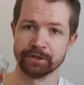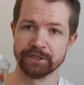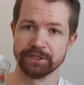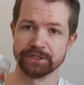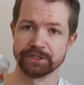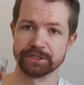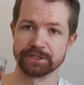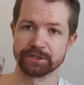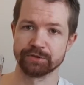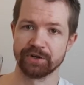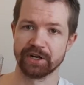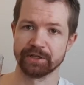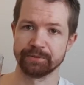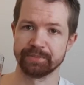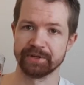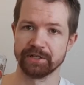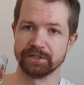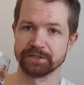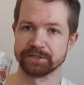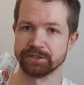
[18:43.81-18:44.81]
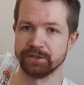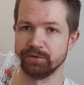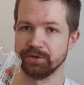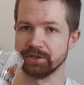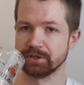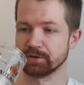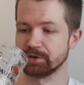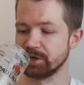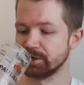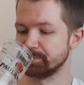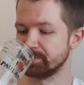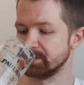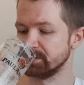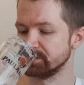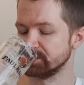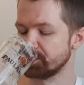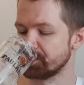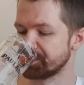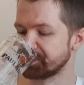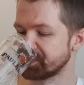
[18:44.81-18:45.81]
this is a great pils, really great pils.